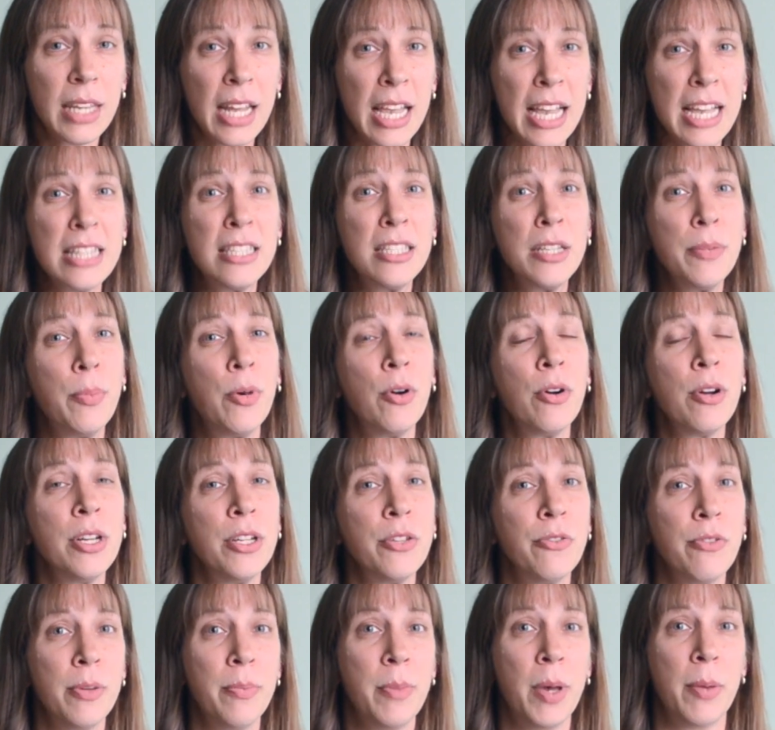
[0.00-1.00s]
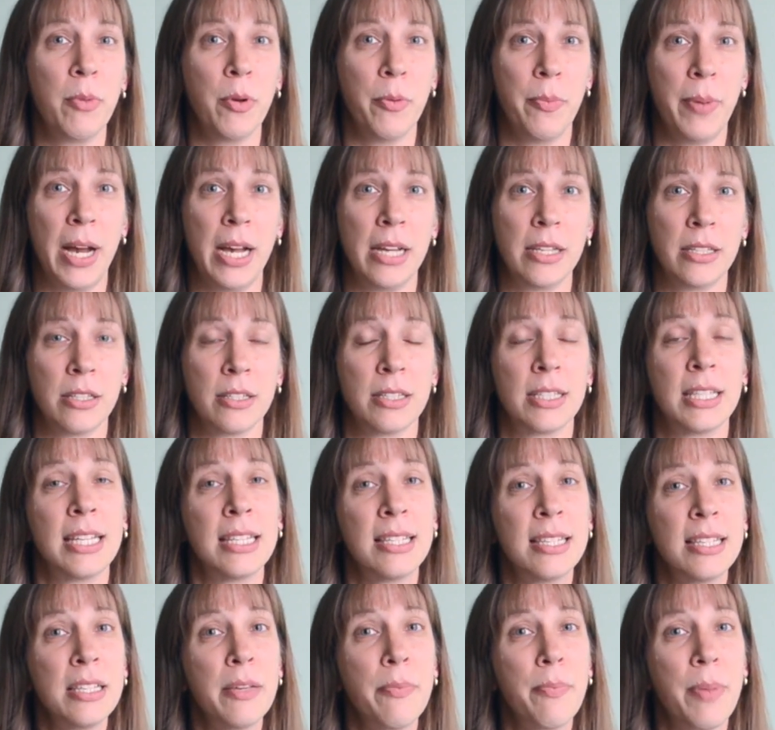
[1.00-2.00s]
It's important to remember, pastors,
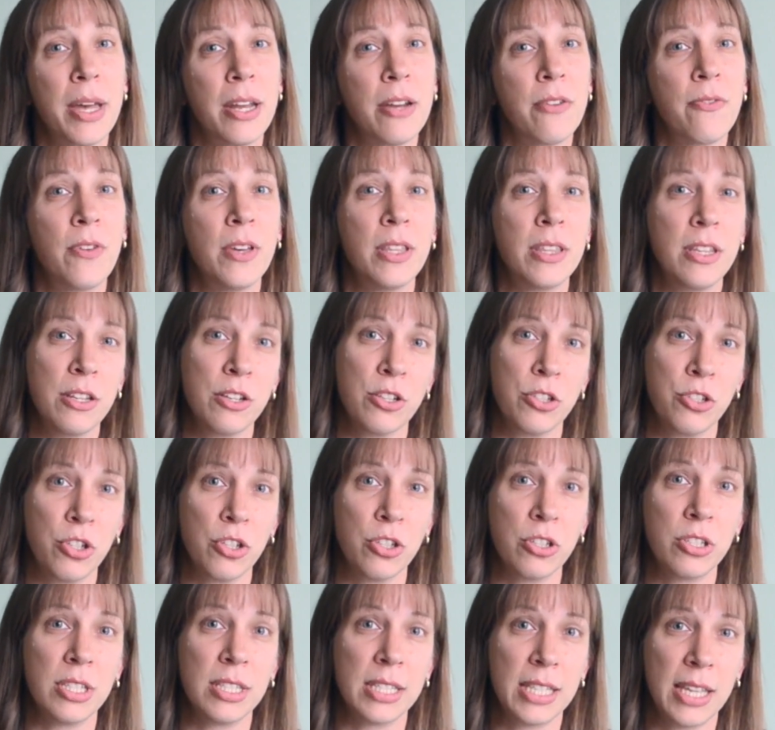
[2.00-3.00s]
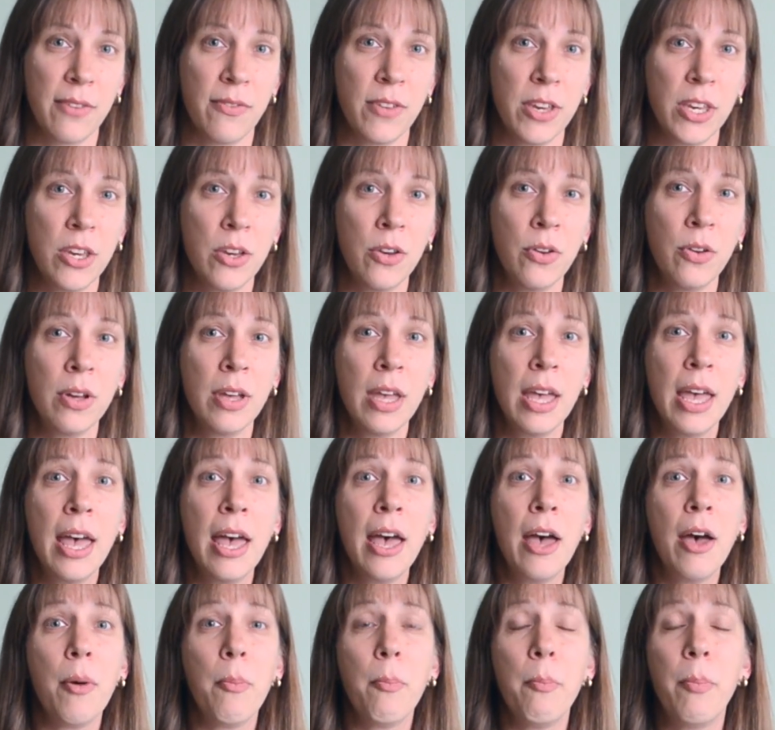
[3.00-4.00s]
this is a benefit that your church is giving you,
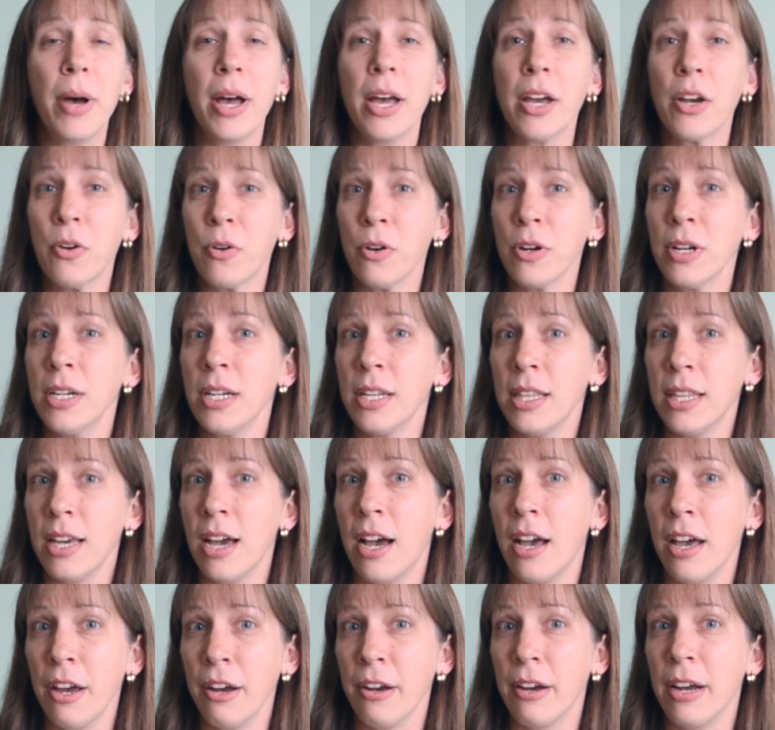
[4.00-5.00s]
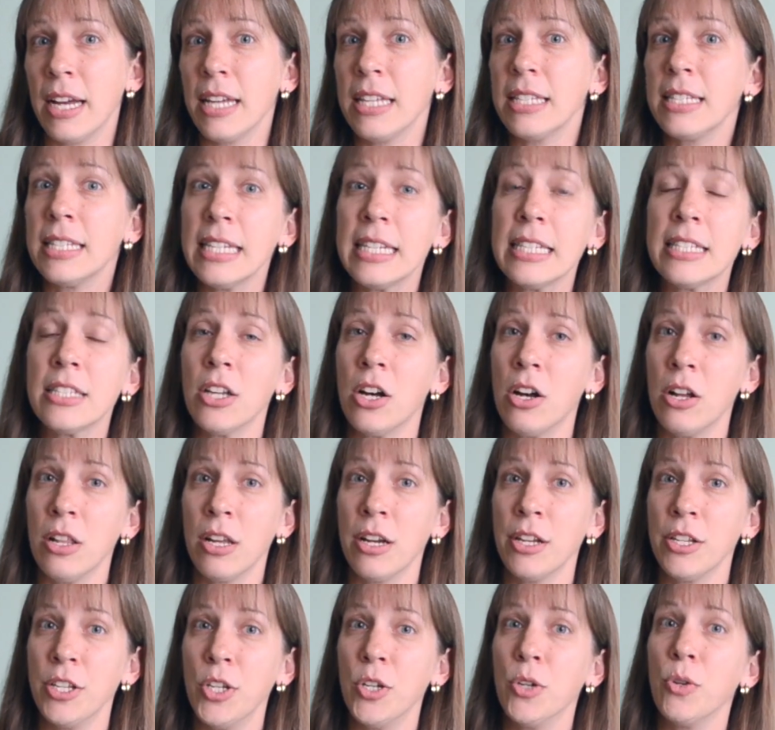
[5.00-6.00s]
but according to the IRS, it's all
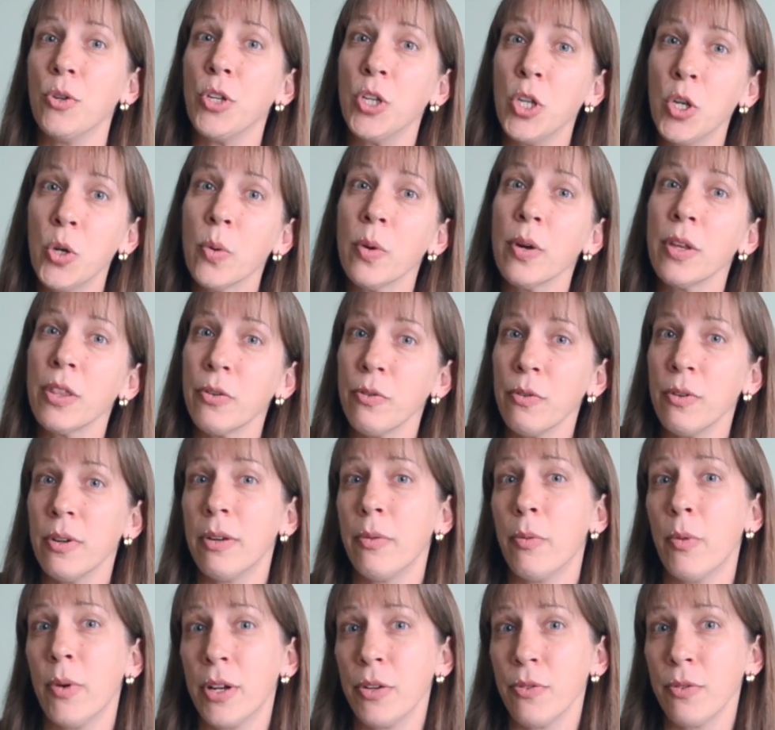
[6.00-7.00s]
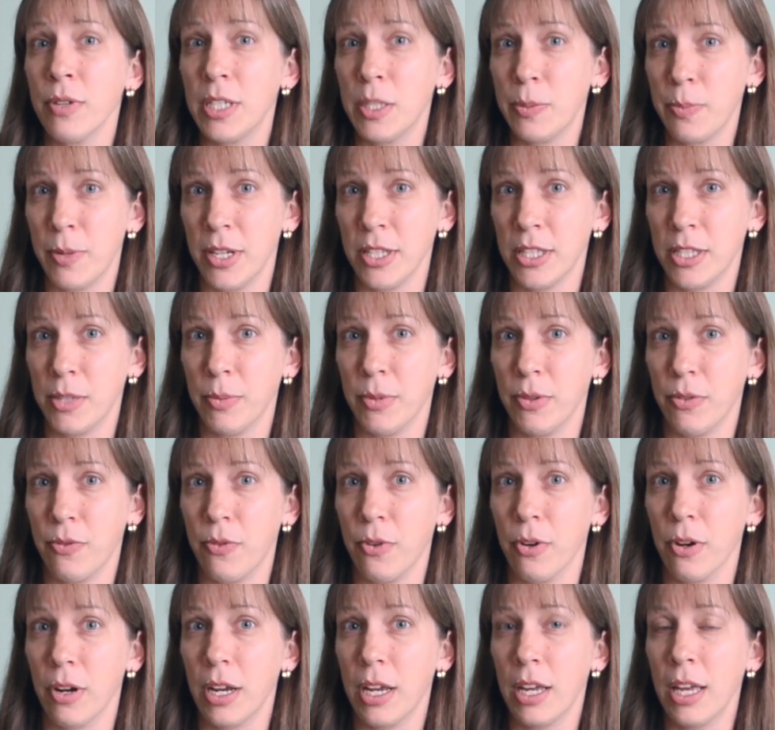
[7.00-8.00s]
on you. You are the one responsible
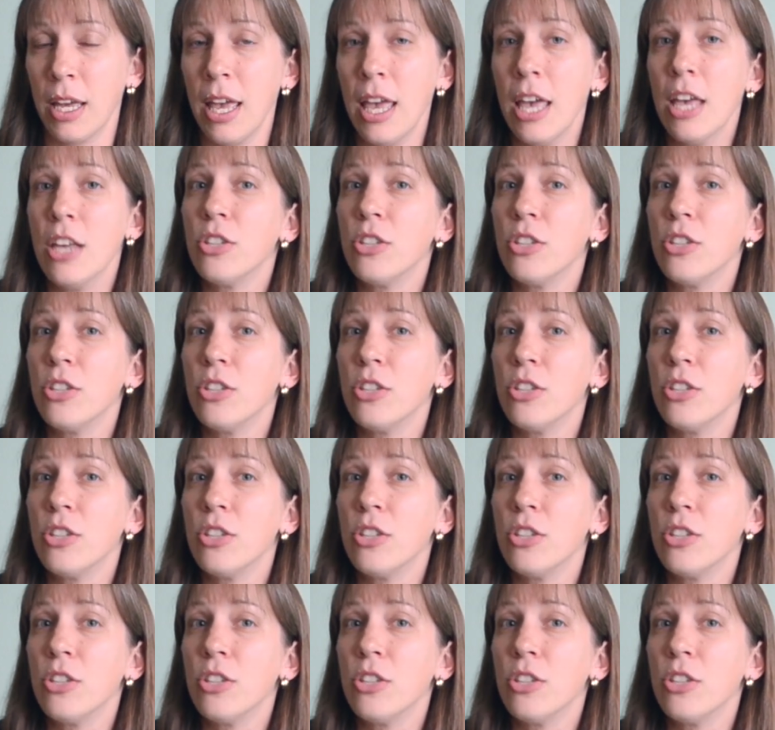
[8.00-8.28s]
for it.